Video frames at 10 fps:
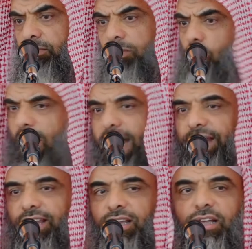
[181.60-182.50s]

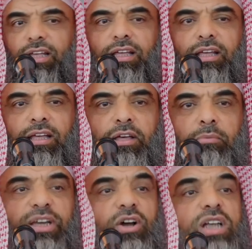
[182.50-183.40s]
Why?
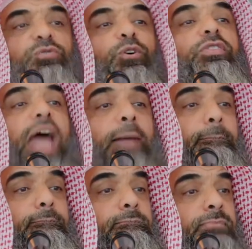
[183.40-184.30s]
Because for them,